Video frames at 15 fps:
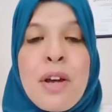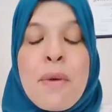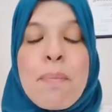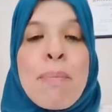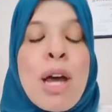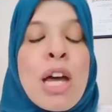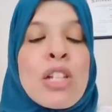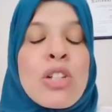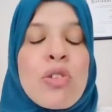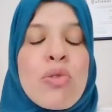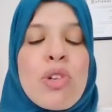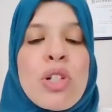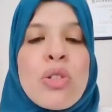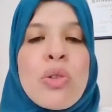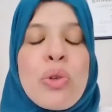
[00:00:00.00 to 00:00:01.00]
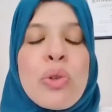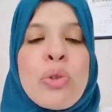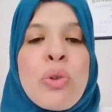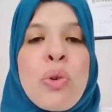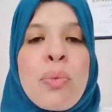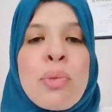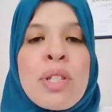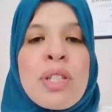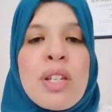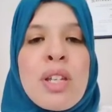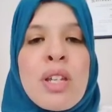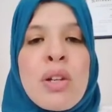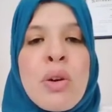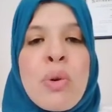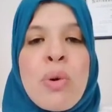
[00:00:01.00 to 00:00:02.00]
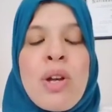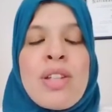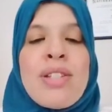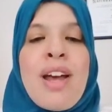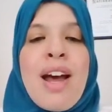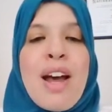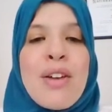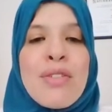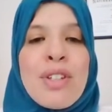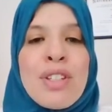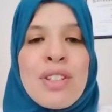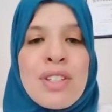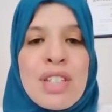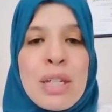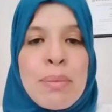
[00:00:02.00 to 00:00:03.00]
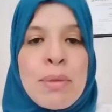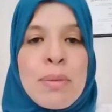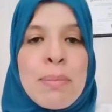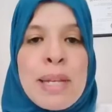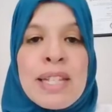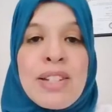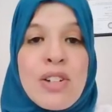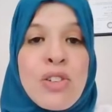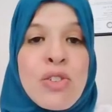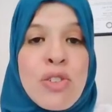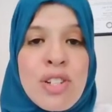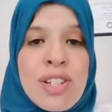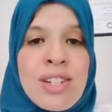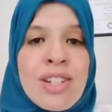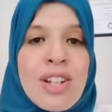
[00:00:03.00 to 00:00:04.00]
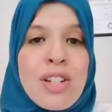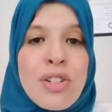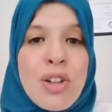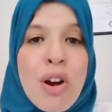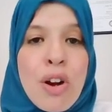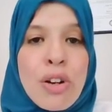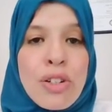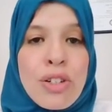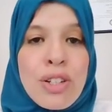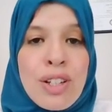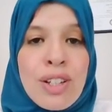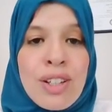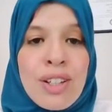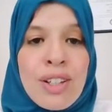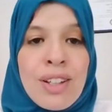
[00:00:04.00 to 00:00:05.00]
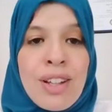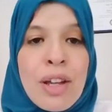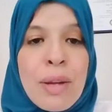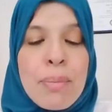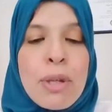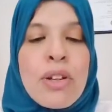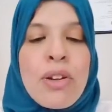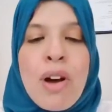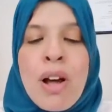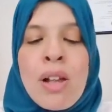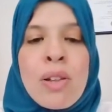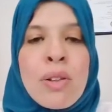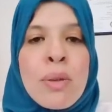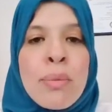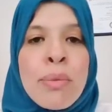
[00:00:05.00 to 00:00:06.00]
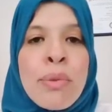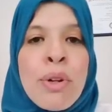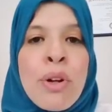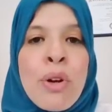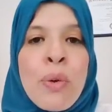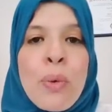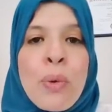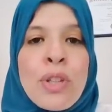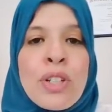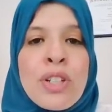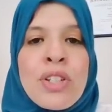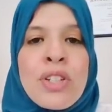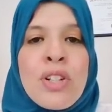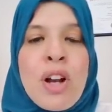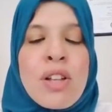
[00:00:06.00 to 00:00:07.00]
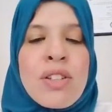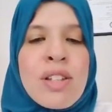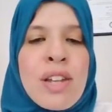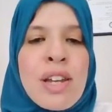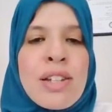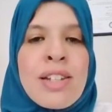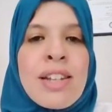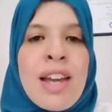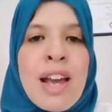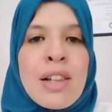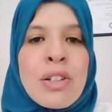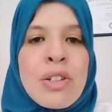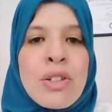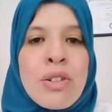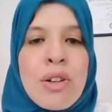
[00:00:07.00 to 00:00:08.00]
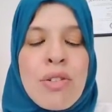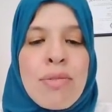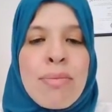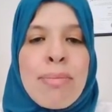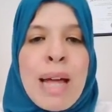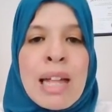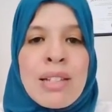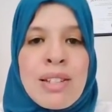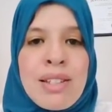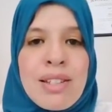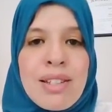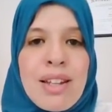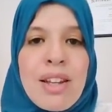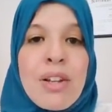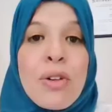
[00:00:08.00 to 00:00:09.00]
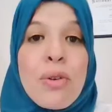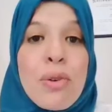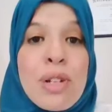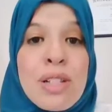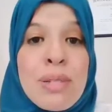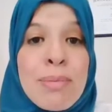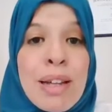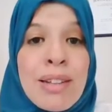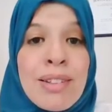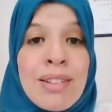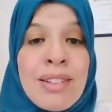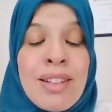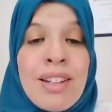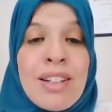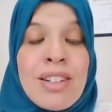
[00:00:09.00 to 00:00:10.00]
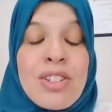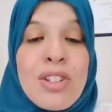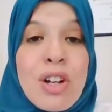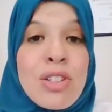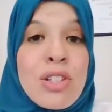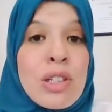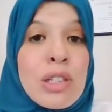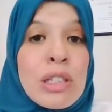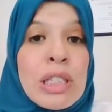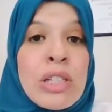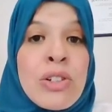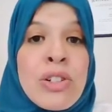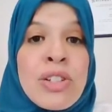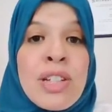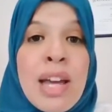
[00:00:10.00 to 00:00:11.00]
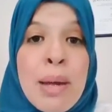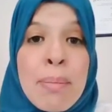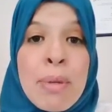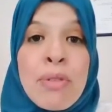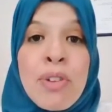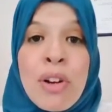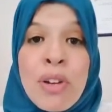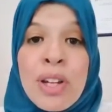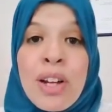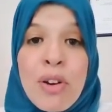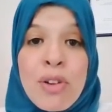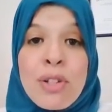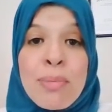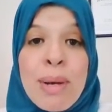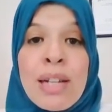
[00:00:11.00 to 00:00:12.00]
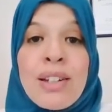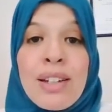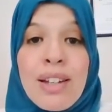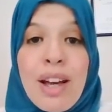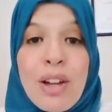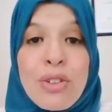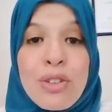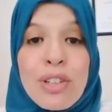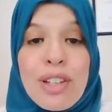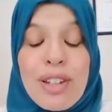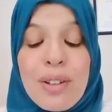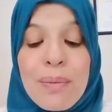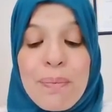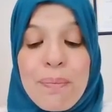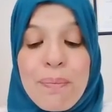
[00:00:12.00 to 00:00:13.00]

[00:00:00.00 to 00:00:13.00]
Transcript: Masquerade your enormous ego as having the team's best interests at heart. Beguile them with an intoxicating elixir of malice and charisma. Toxic leaders can be very charismatic, actually.